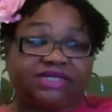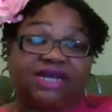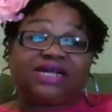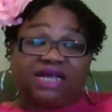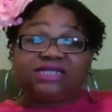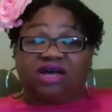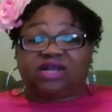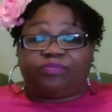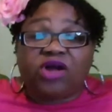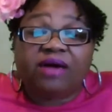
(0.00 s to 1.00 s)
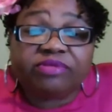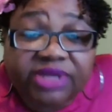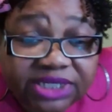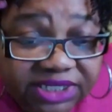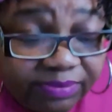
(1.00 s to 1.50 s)
And that it's going to probably
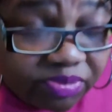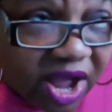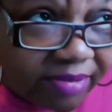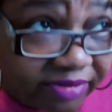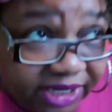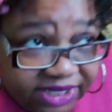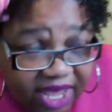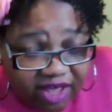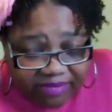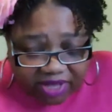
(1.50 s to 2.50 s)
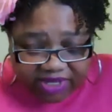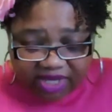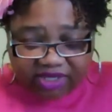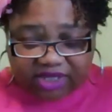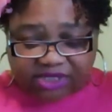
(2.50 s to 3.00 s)
probably take about
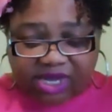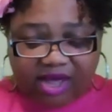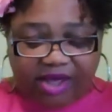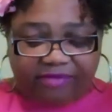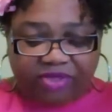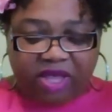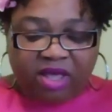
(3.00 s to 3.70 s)
that length of time.